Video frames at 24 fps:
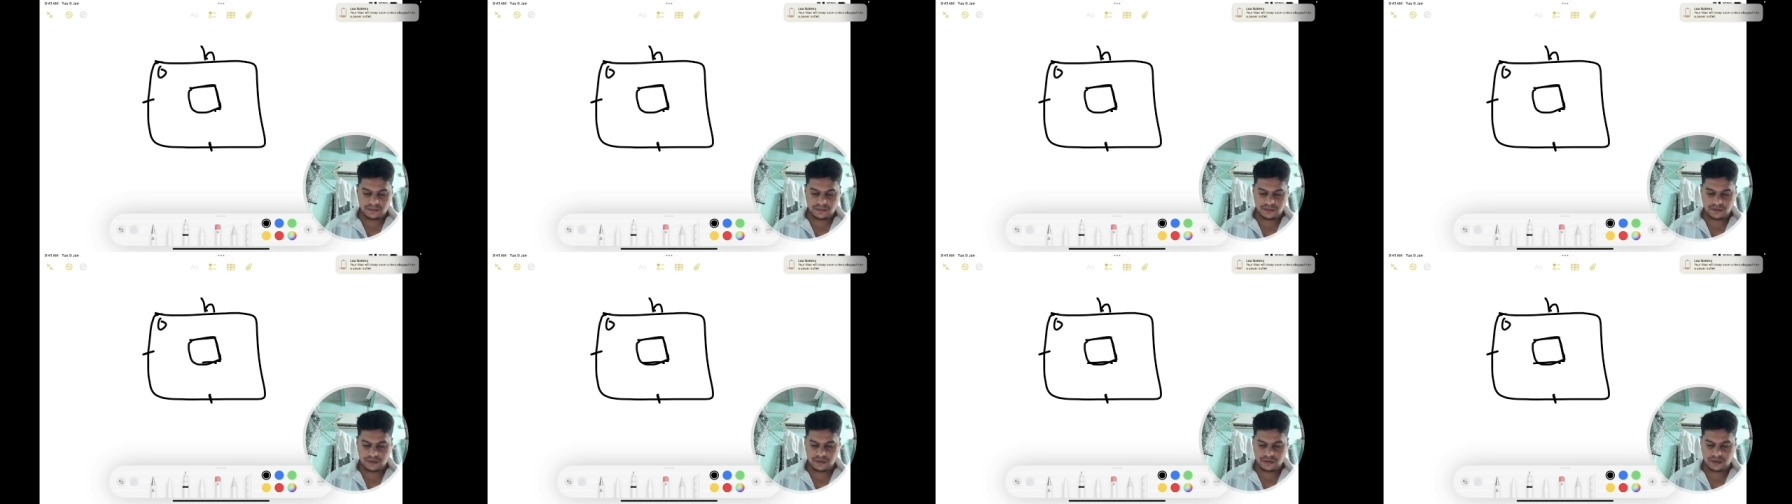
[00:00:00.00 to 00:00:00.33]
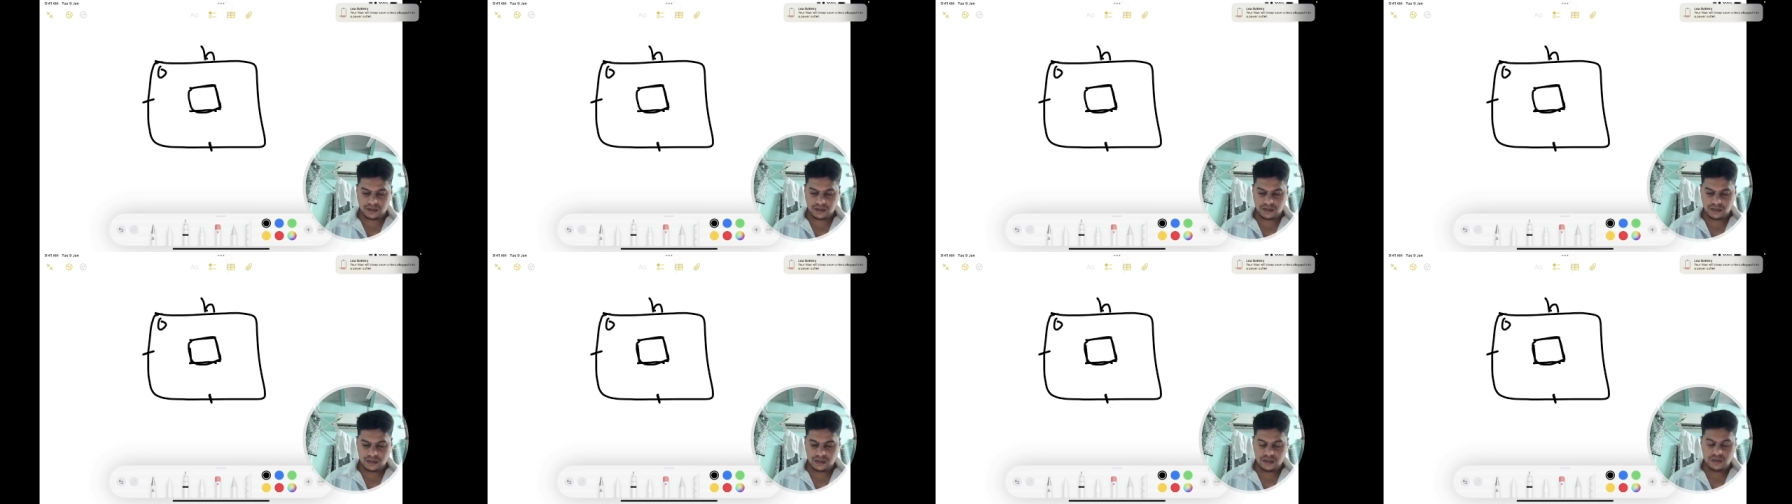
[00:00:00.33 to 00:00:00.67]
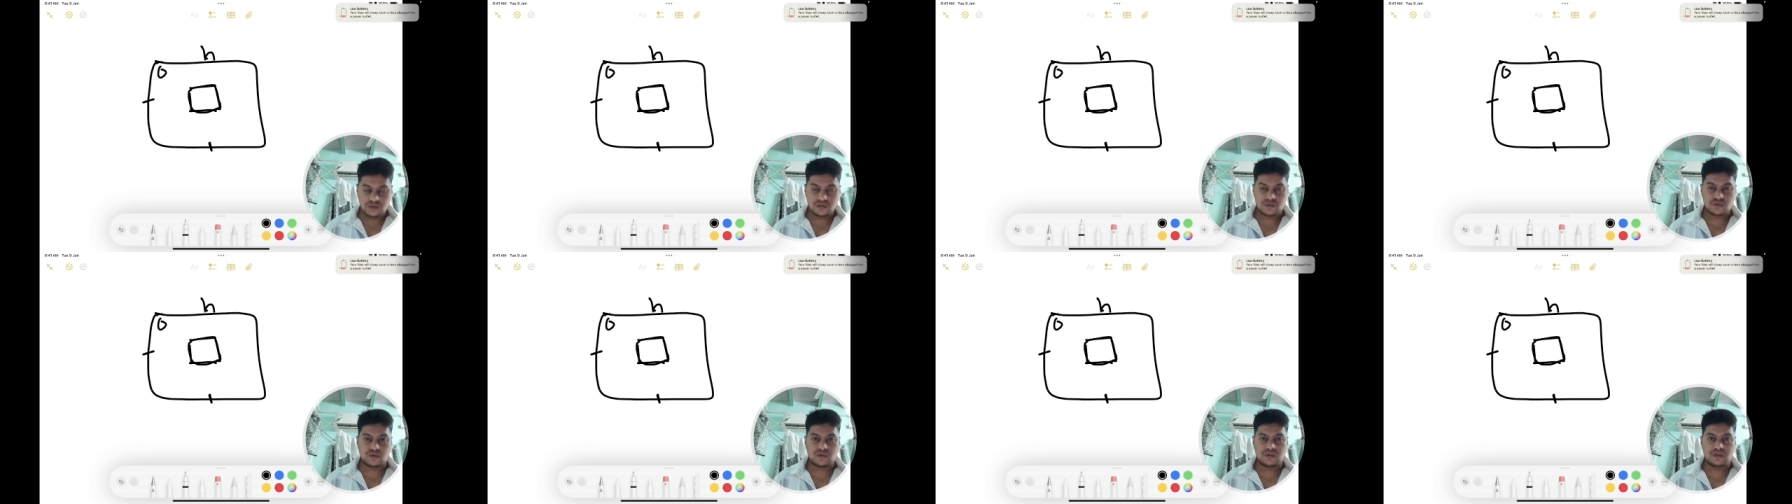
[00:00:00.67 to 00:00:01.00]
Okay,
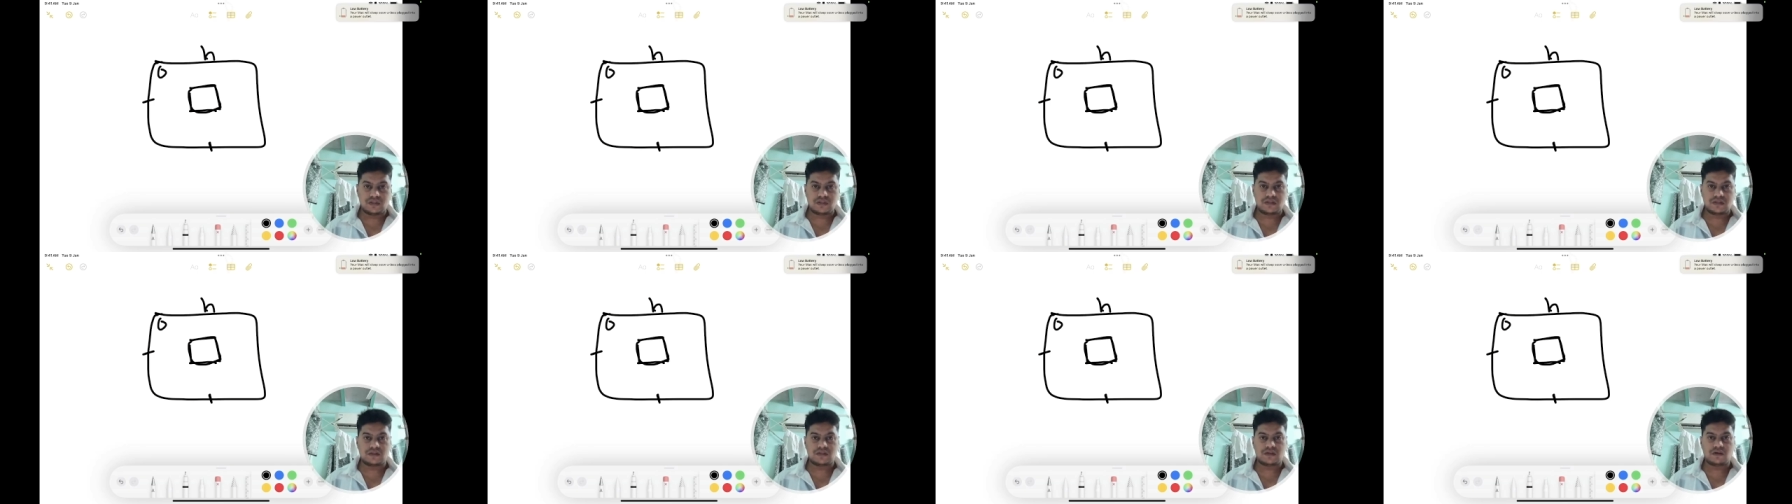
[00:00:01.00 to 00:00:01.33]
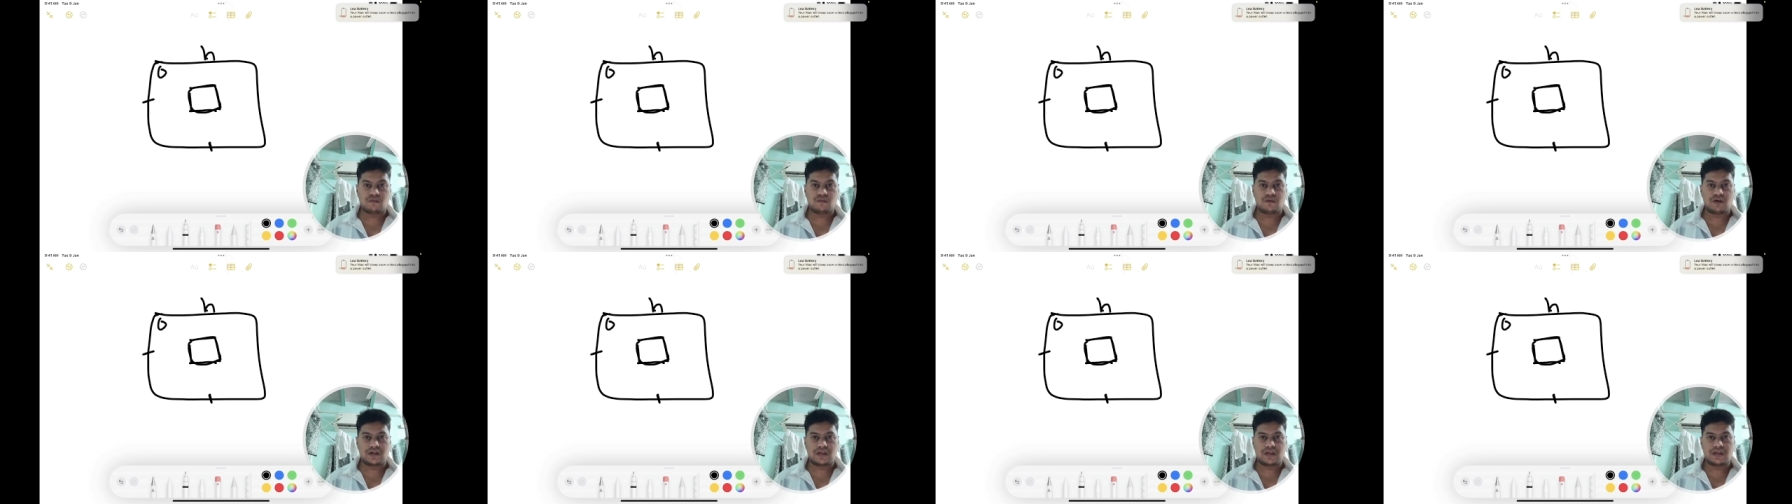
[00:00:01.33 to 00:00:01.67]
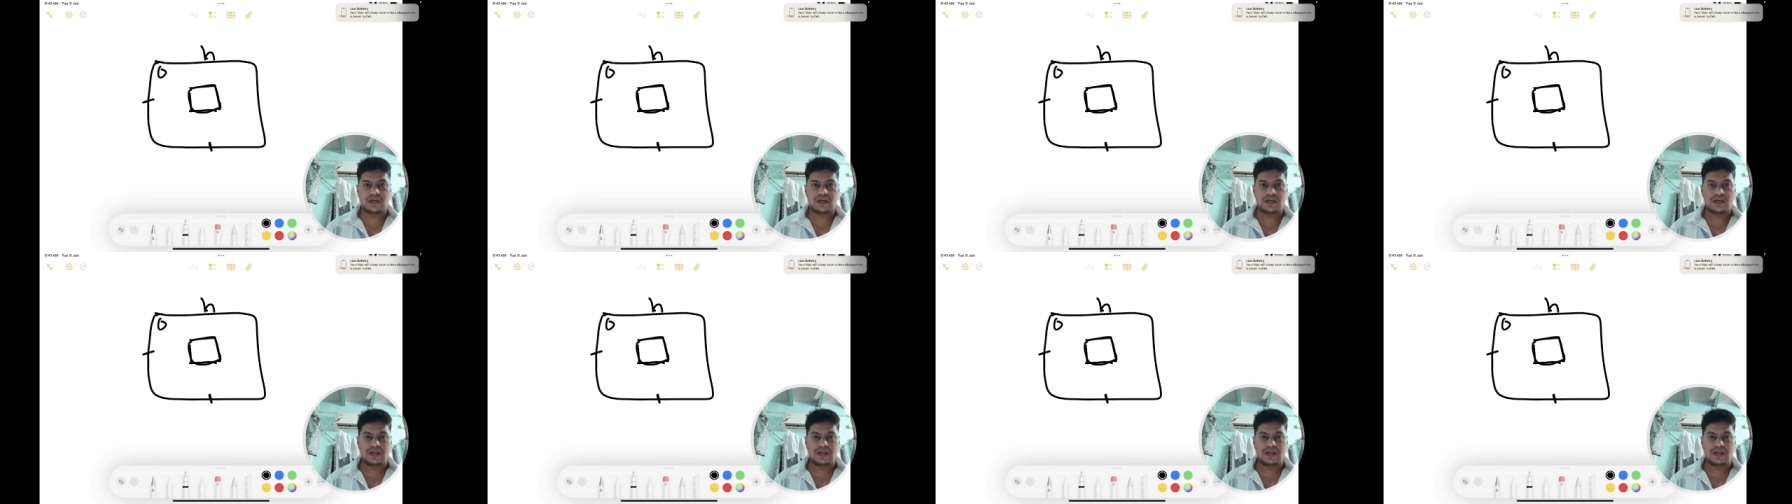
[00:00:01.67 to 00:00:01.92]
so this is a vertical